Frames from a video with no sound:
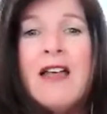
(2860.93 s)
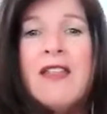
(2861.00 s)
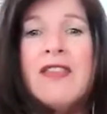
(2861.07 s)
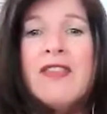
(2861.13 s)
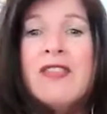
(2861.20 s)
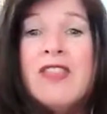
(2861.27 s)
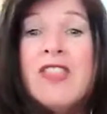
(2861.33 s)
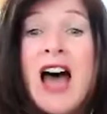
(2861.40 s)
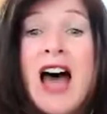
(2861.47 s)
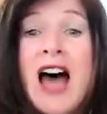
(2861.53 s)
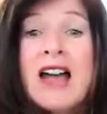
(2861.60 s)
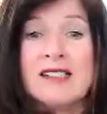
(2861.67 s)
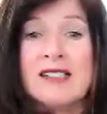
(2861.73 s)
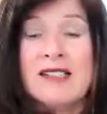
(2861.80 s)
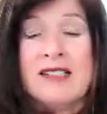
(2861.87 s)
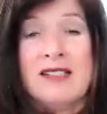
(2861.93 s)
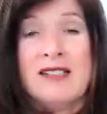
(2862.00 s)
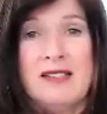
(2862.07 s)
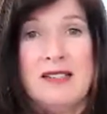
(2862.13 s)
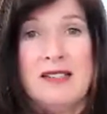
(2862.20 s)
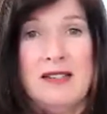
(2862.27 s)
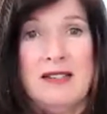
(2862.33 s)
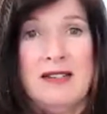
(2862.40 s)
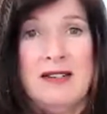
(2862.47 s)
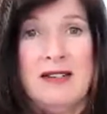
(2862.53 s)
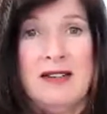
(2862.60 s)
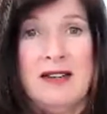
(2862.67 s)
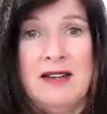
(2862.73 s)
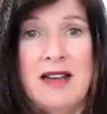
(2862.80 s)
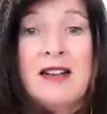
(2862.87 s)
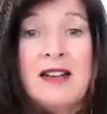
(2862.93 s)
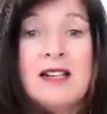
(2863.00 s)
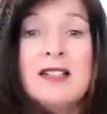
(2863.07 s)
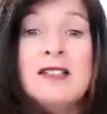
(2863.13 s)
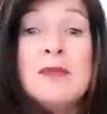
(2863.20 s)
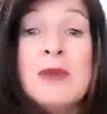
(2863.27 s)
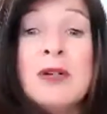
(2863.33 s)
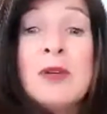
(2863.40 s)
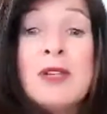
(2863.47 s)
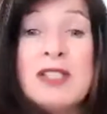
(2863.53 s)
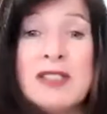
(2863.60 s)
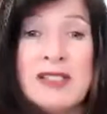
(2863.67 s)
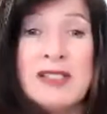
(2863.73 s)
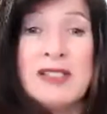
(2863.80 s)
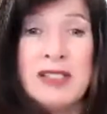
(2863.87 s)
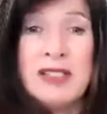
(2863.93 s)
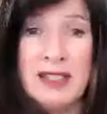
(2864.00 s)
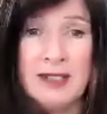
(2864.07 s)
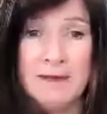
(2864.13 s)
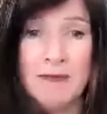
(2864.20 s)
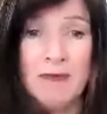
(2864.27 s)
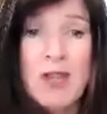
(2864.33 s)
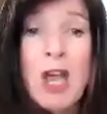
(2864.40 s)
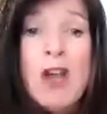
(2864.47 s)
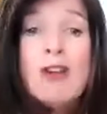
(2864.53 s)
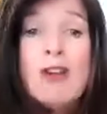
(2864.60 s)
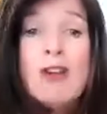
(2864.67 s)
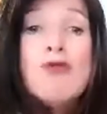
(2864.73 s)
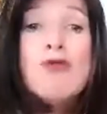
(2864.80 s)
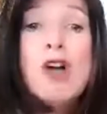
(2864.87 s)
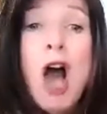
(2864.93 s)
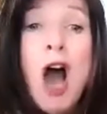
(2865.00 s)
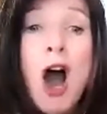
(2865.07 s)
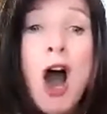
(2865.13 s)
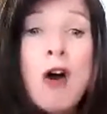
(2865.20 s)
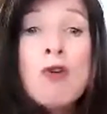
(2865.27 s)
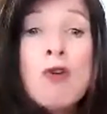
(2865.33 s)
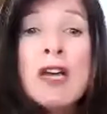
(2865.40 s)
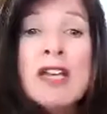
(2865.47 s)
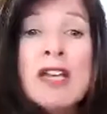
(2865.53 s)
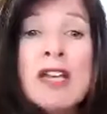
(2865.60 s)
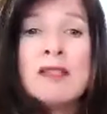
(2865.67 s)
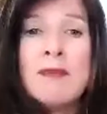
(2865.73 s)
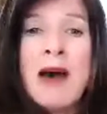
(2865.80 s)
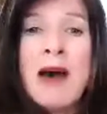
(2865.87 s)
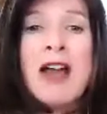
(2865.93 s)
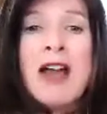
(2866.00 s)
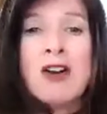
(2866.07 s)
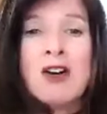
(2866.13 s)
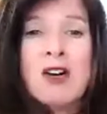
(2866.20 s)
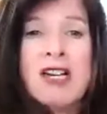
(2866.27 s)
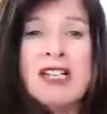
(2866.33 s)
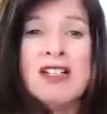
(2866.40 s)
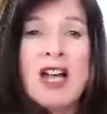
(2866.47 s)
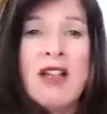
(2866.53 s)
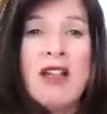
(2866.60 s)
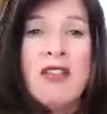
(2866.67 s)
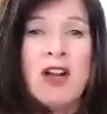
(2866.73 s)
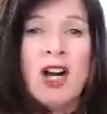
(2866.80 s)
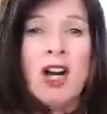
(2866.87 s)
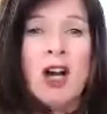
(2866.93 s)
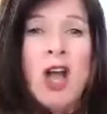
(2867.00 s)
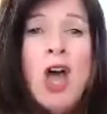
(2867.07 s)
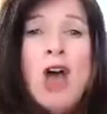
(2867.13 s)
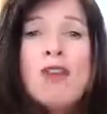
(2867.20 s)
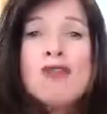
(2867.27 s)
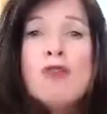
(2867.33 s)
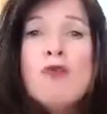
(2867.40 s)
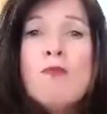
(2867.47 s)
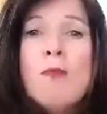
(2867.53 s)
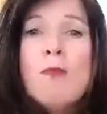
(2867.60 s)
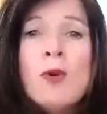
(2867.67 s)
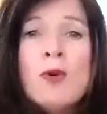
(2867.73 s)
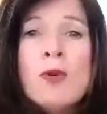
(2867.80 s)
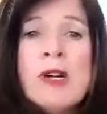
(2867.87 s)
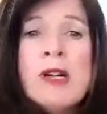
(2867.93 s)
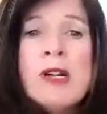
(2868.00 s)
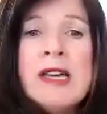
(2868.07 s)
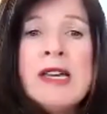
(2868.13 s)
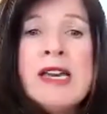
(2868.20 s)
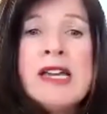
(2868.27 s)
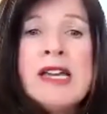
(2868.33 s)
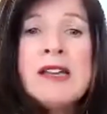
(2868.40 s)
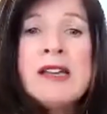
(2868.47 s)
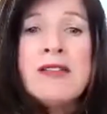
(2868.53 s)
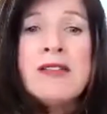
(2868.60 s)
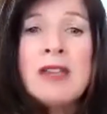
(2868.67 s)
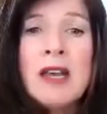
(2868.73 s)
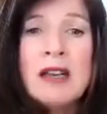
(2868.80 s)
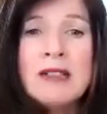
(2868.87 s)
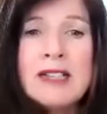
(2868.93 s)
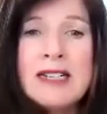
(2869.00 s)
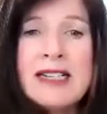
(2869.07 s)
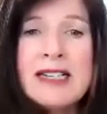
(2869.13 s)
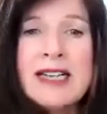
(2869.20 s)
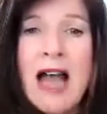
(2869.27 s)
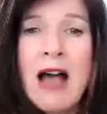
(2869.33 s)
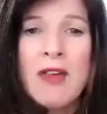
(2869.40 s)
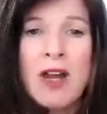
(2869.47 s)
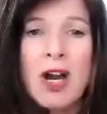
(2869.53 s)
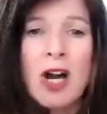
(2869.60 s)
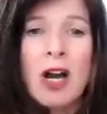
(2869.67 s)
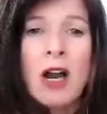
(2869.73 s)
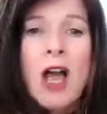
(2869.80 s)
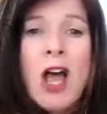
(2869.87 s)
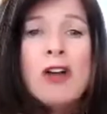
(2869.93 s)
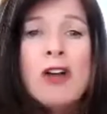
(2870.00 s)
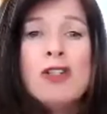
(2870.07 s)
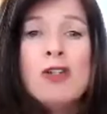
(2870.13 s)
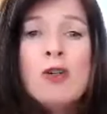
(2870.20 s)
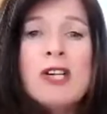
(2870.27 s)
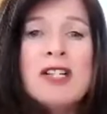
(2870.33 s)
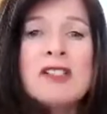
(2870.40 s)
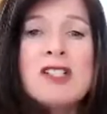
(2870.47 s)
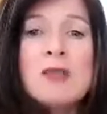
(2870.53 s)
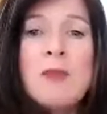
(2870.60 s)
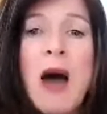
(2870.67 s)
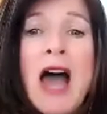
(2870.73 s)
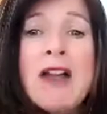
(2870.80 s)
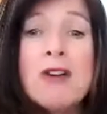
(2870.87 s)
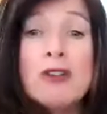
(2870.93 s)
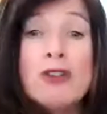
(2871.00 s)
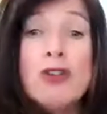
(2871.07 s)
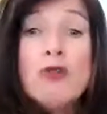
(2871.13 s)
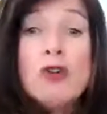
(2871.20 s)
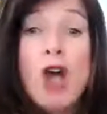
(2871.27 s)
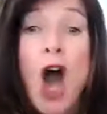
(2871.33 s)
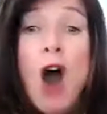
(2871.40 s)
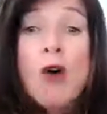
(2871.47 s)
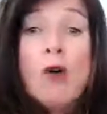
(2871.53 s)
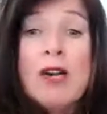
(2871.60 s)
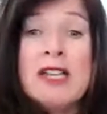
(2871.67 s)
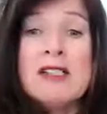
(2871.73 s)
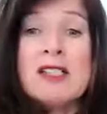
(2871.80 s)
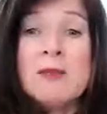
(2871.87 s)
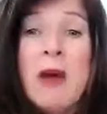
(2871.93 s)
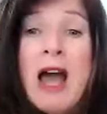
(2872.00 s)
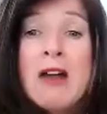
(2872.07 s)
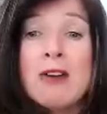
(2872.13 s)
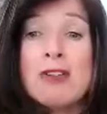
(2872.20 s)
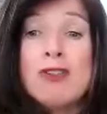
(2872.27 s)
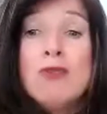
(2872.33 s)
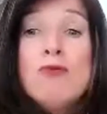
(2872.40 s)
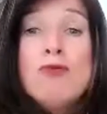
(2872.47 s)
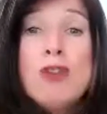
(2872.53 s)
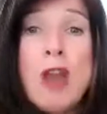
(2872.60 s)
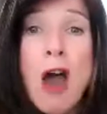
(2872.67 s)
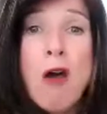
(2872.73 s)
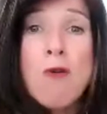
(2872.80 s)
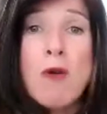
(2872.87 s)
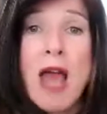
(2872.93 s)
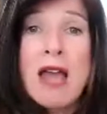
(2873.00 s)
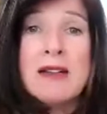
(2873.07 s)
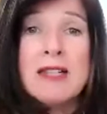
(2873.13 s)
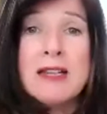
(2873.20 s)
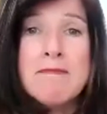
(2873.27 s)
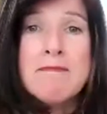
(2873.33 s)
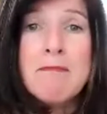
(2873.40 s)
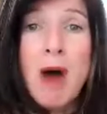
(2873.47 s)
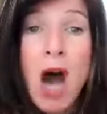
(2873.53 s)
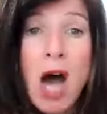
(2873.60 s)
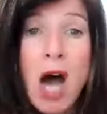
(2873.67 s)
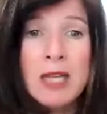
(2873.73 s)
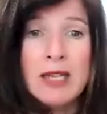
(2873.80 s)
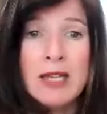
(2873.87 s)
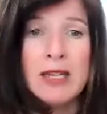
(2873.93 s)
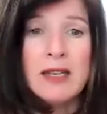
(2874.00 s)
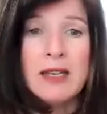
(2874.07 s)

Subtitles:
That's a conspiracy. To co-inspire each other, to breathe together, to conspire, to co-inspire, to know and embody